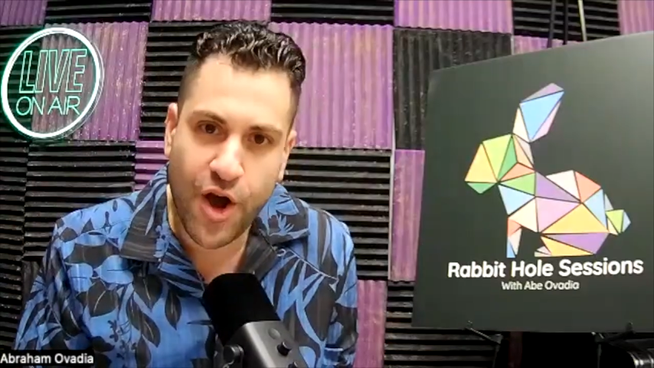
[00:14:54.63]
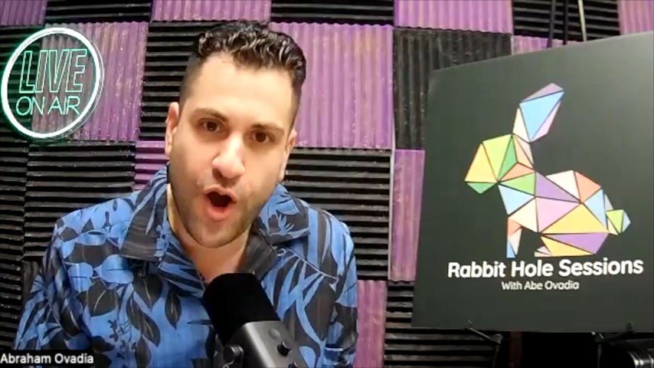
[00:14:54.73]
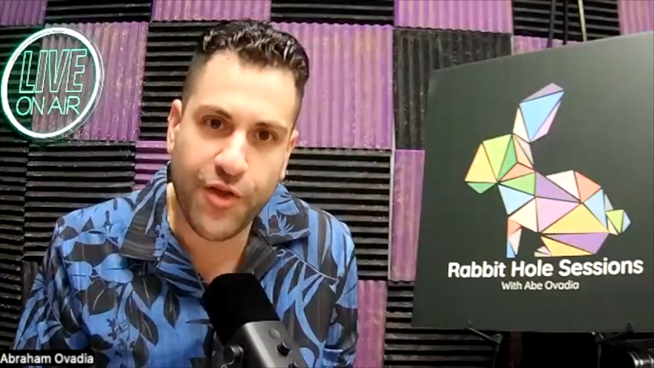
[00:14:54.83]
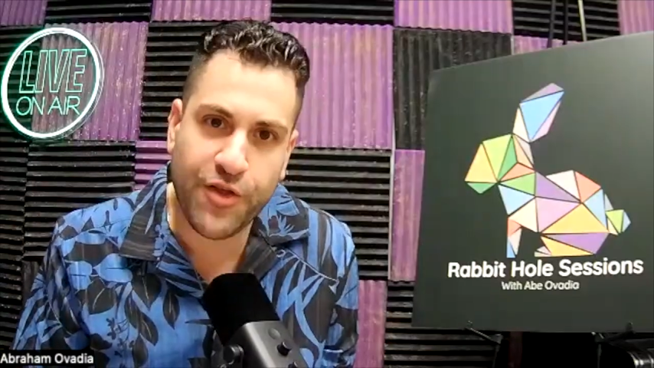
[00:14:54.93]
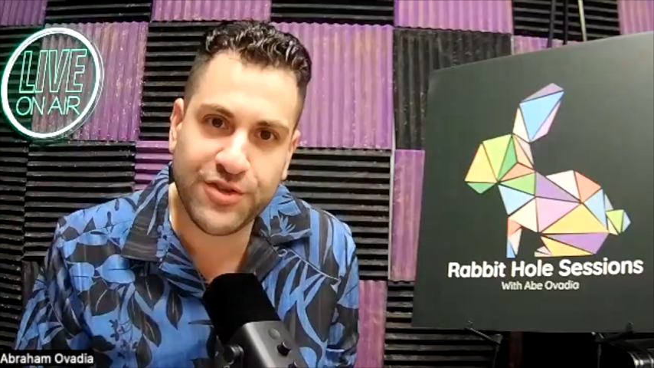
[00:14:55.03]

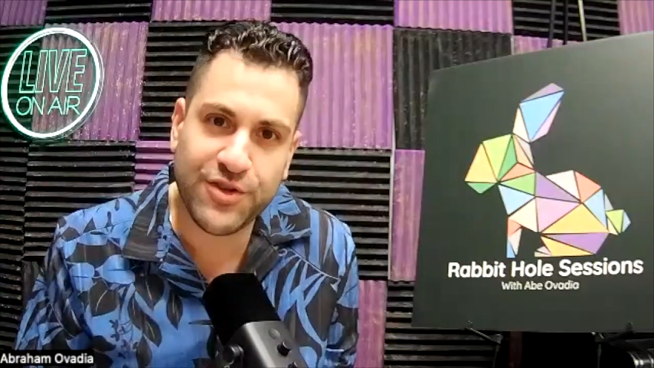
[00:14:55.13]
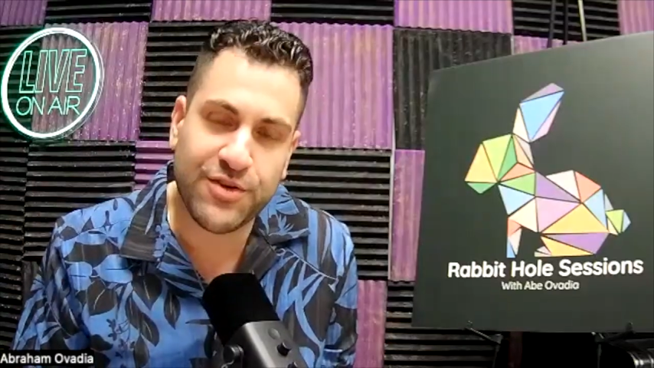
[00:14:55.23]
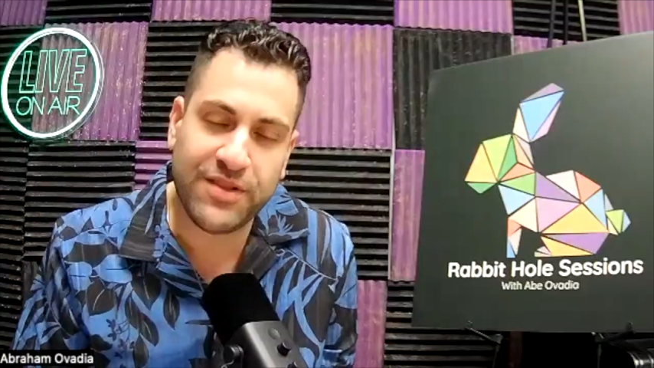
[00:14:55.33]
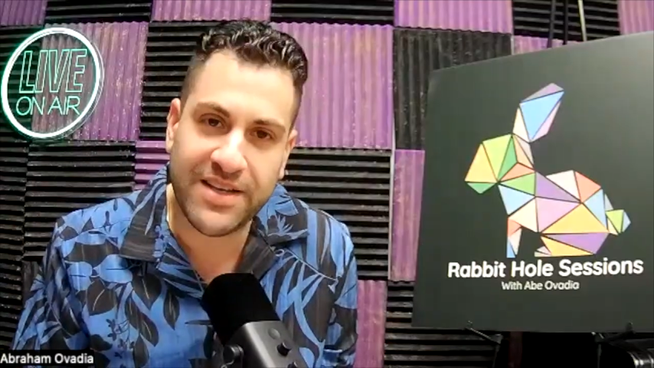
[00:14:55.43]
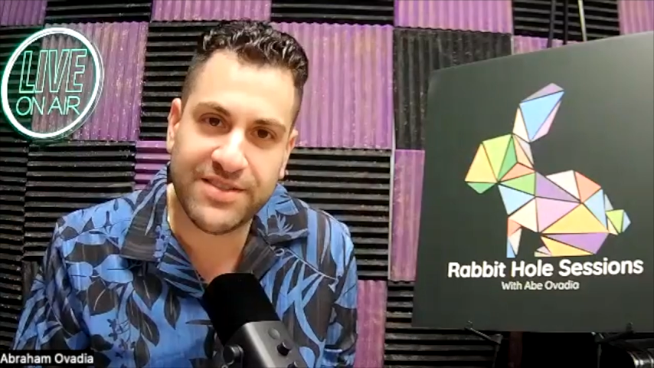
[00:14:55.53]
Are there
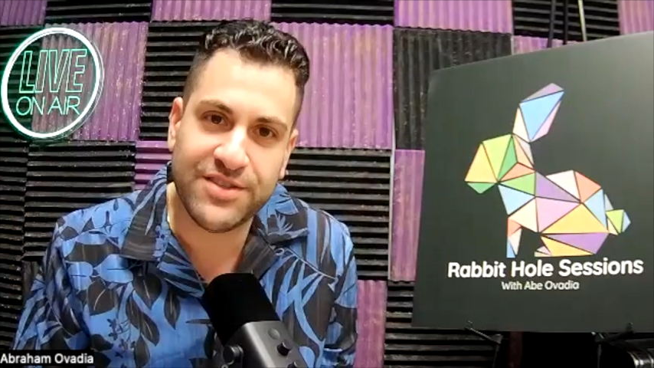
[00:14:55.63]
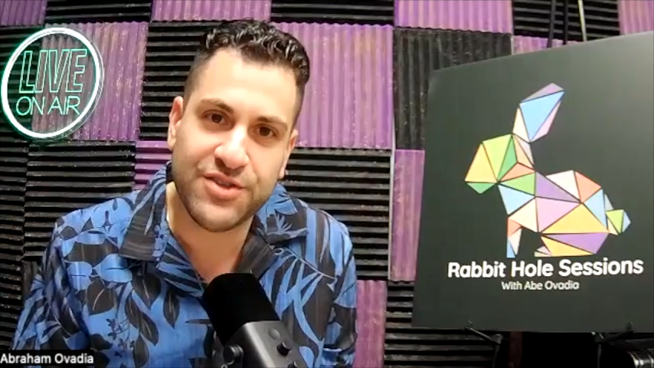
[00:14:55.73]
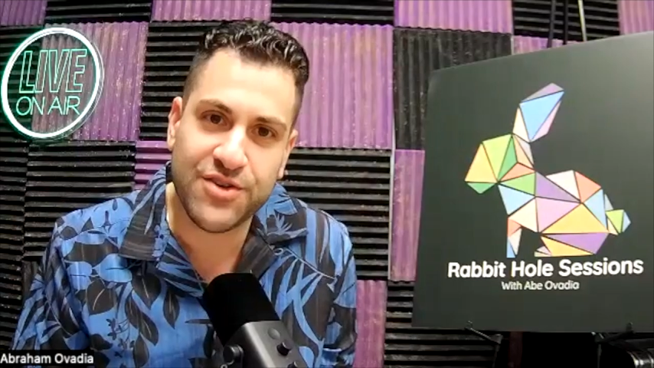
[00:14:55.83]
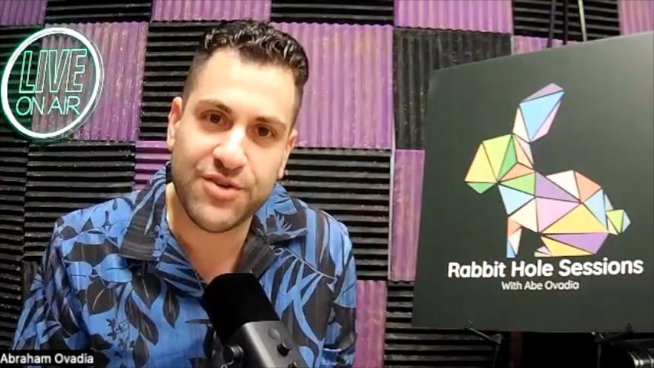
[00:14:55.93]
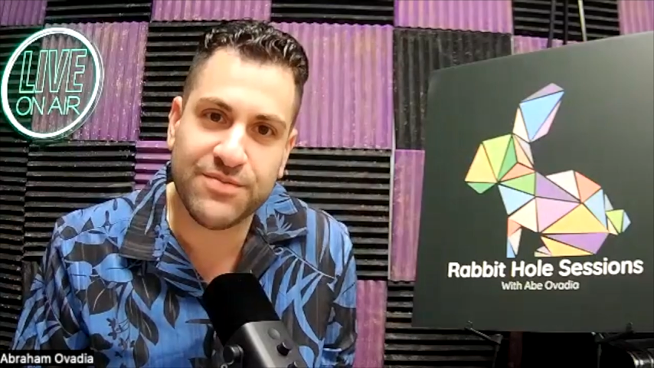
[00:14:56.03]
certain lessons
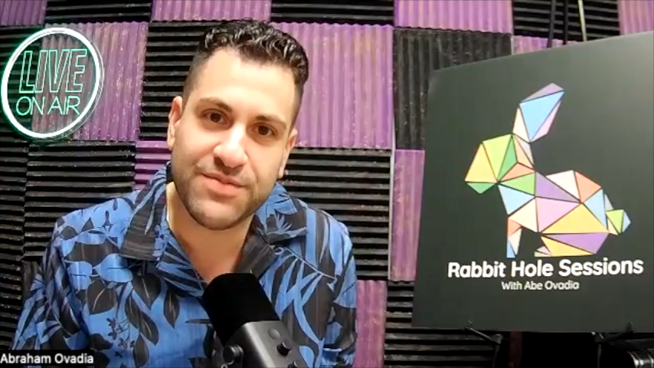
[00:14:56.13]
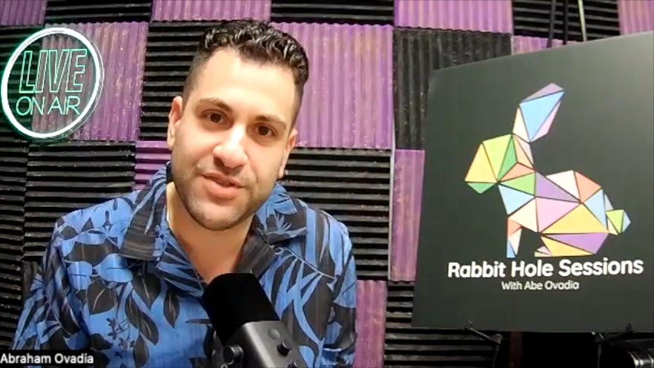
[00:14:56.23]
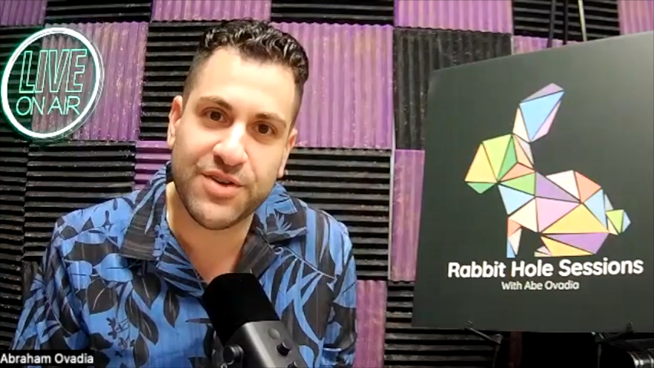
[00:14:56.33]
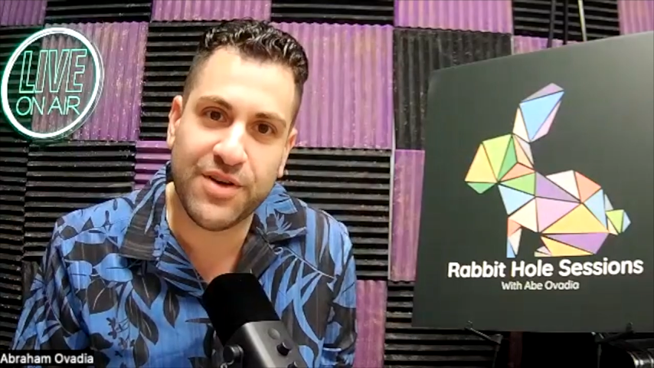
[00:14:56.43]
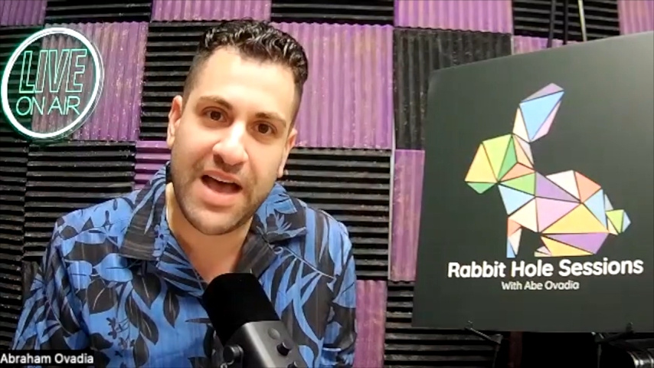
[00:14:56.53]
you're
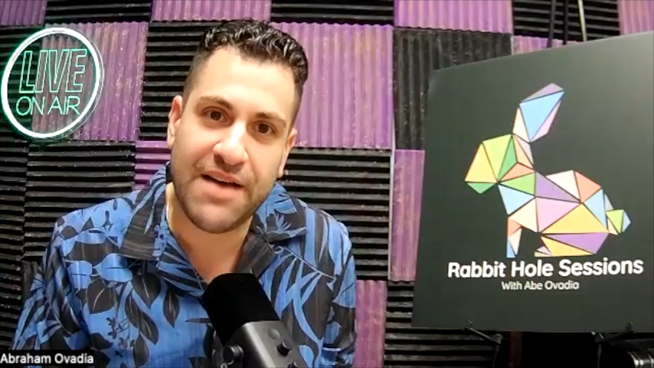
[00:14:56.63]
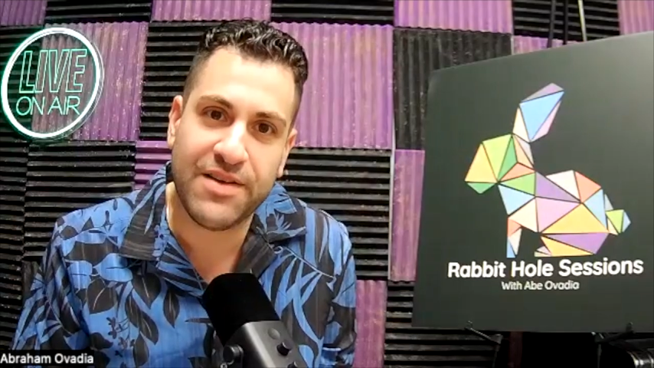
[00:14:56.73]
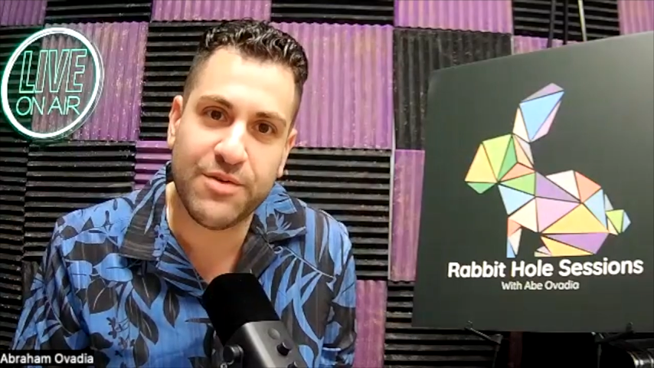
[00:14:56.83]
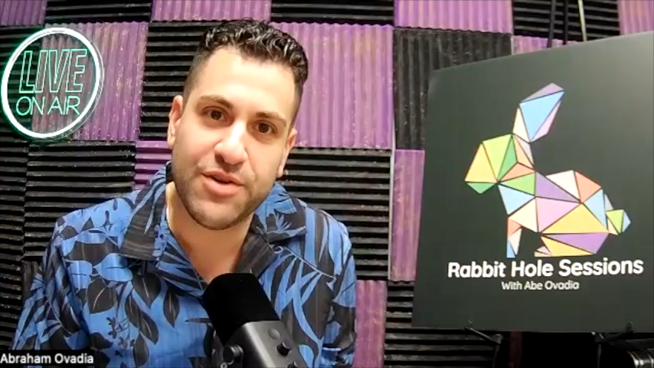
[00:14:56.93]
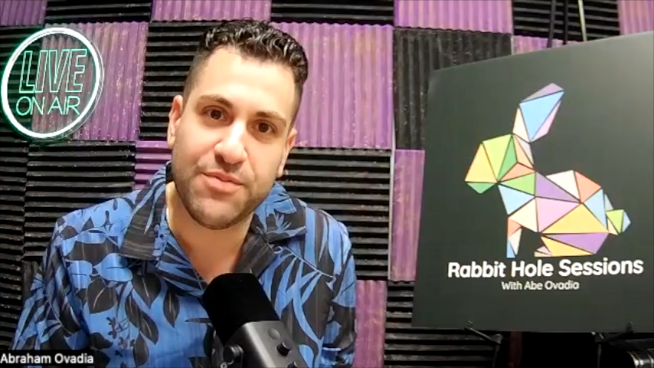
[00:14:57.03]
still
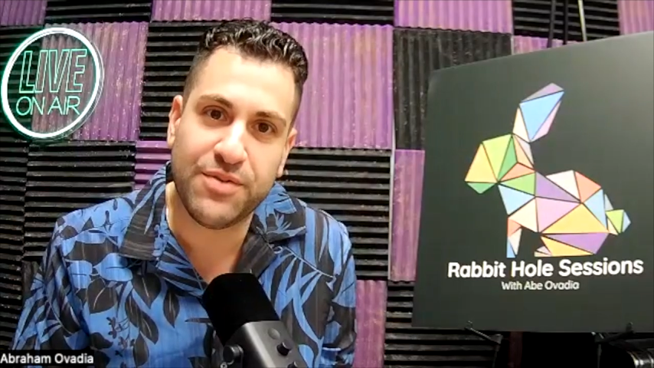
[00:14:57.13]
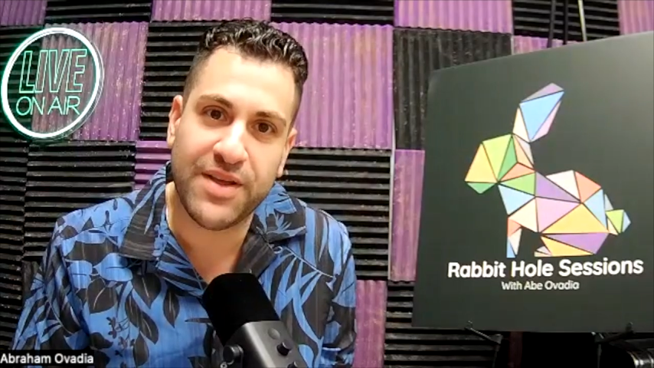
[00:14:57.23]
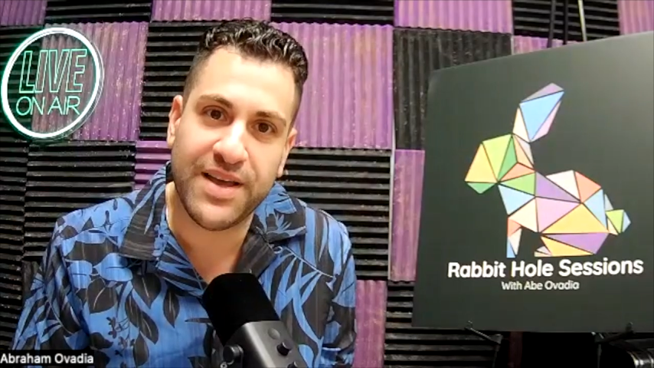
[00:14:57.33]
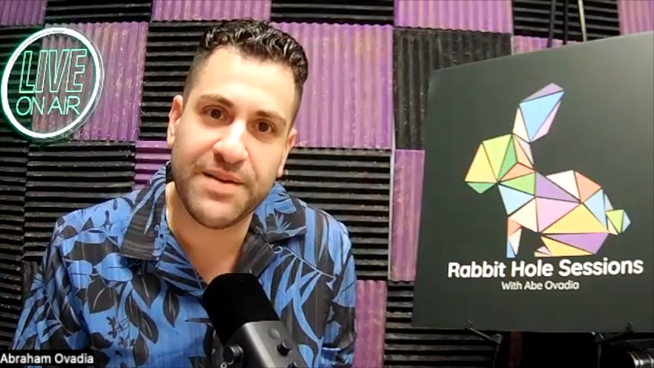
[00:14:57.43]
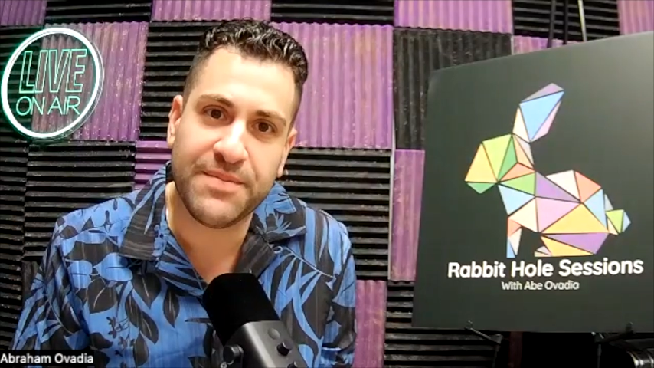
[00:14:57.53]
having when you
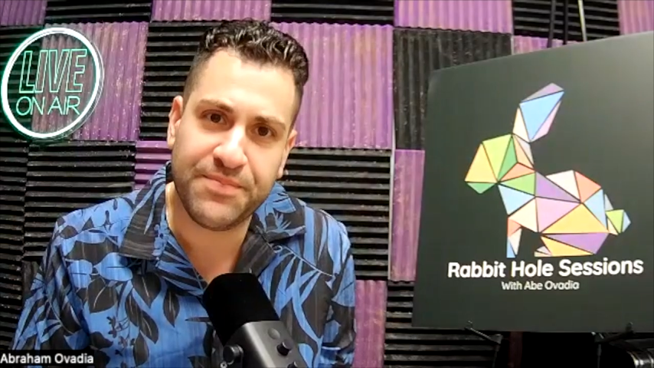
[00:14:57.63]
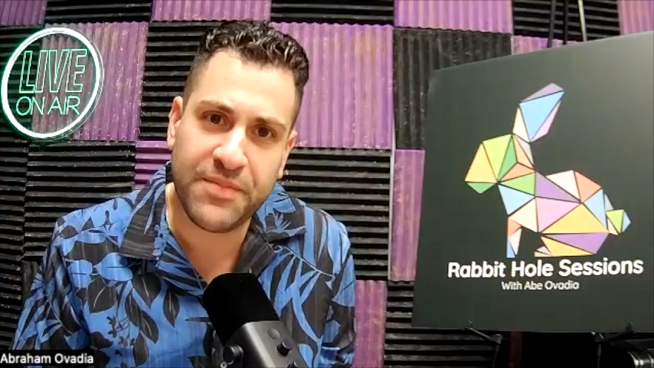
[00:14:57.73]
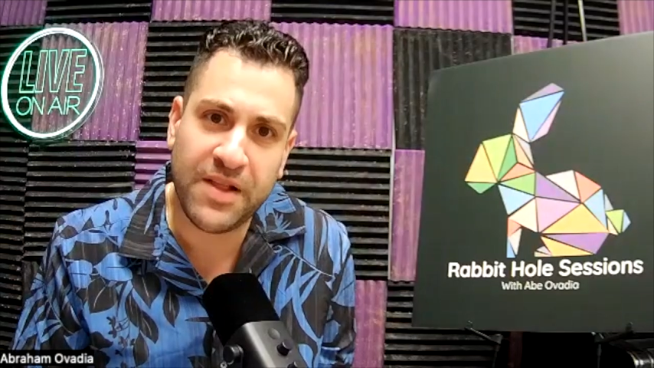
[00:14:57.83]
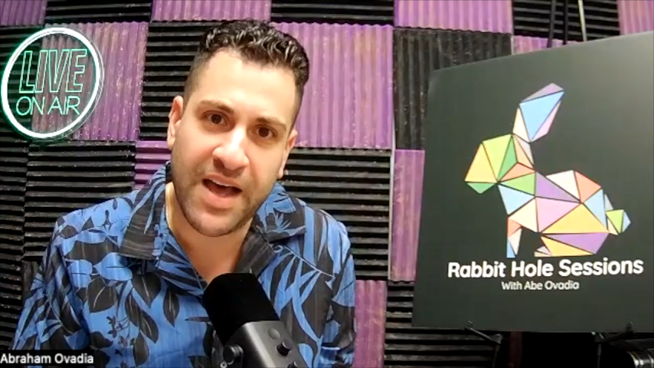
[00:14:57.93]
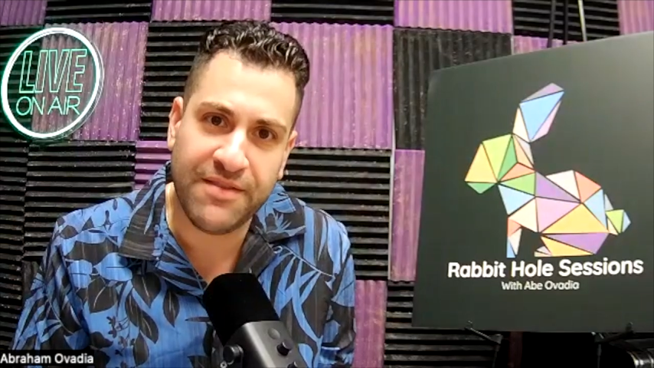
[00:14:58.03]
play
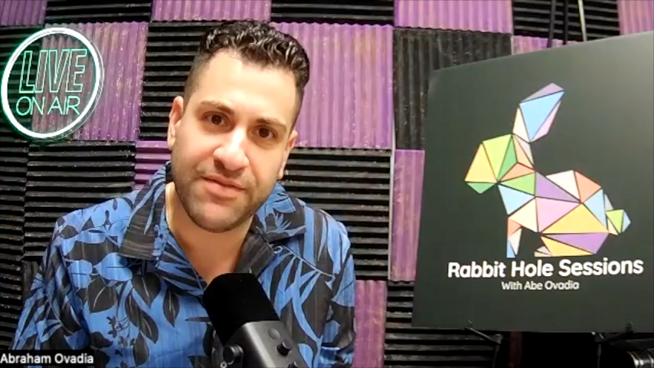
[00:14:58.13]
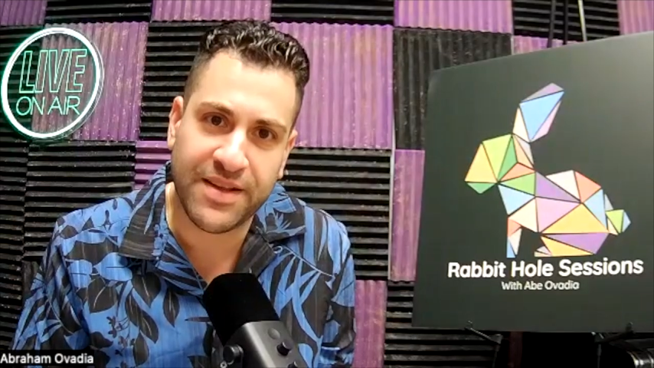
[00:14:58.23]
live,